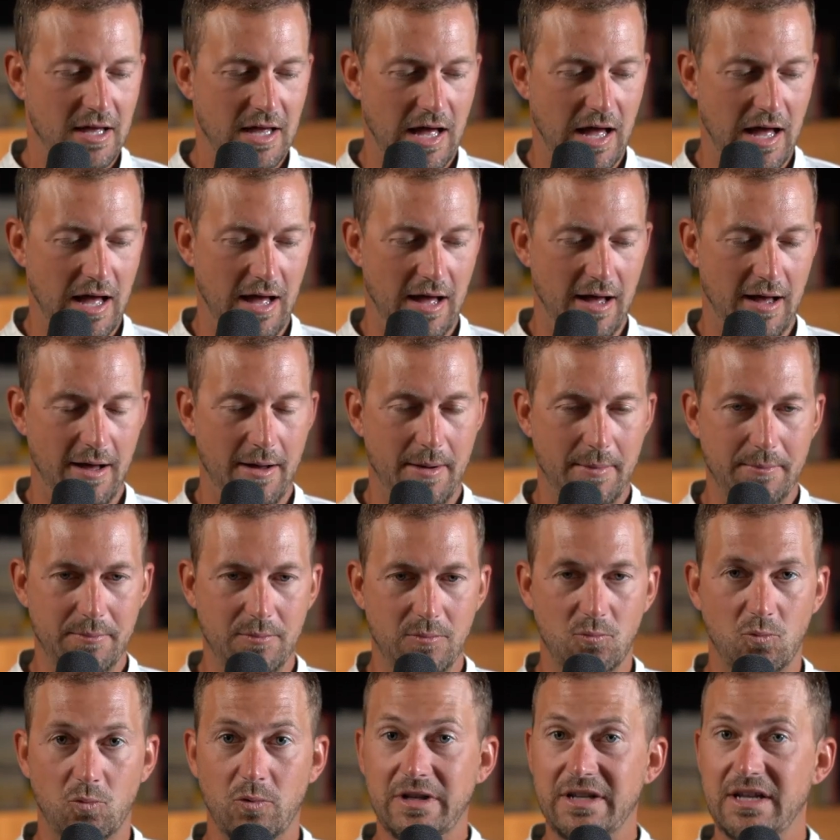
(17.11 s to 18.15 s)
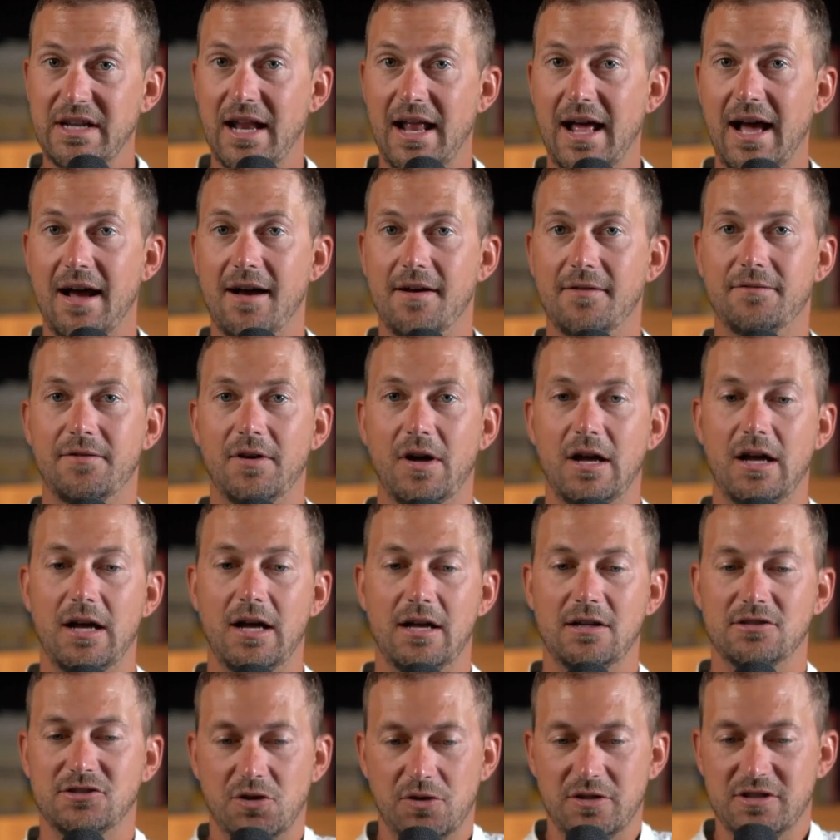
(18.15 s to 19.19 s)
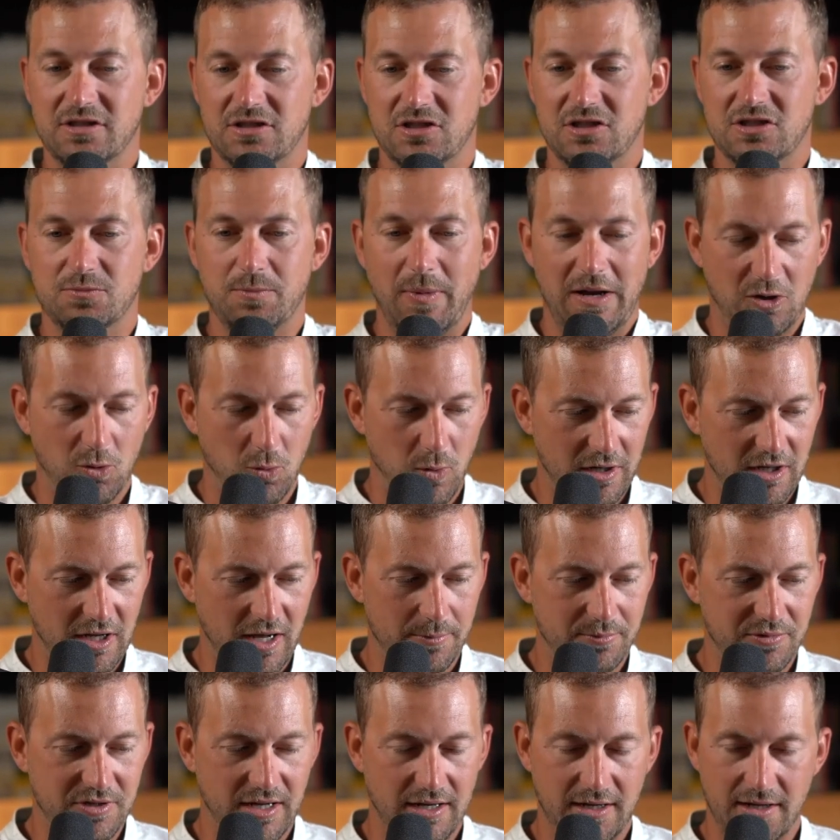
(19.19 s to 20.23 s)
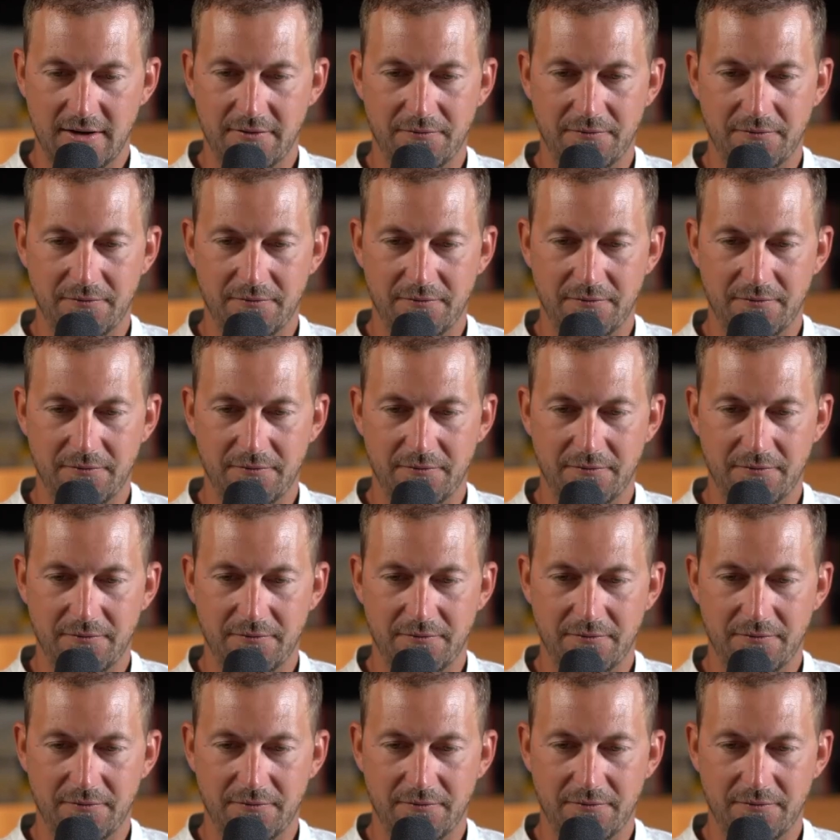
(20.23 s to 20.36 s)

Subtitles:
We did have, so this is just my quick update.